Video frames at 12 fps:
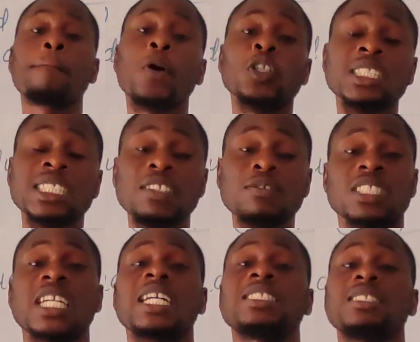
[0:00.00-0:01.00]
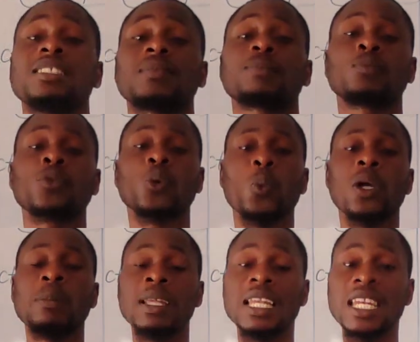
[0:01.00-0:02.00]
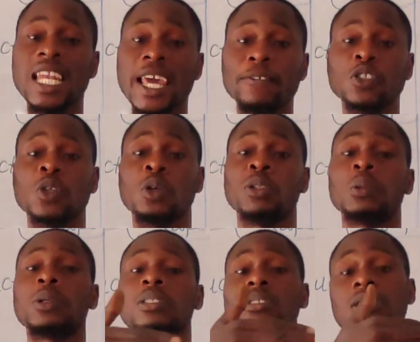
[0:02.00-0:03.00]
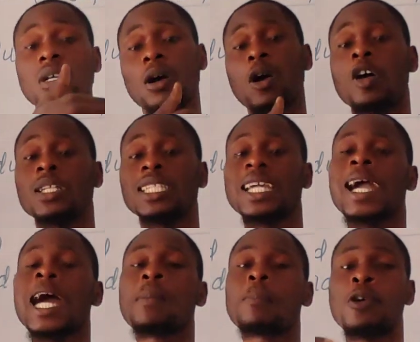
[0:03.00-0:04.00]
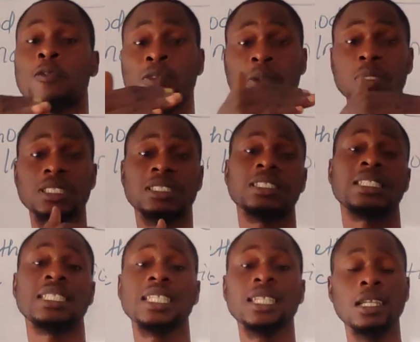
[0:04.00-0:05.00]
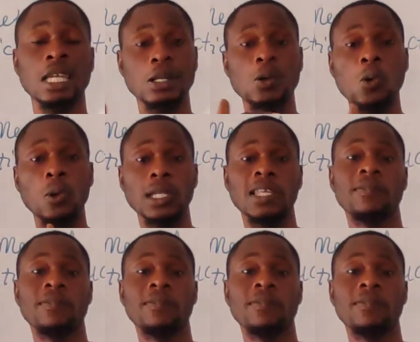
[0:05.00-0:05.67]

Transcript: positive charges will be left on the what? On the cap of the what? The gold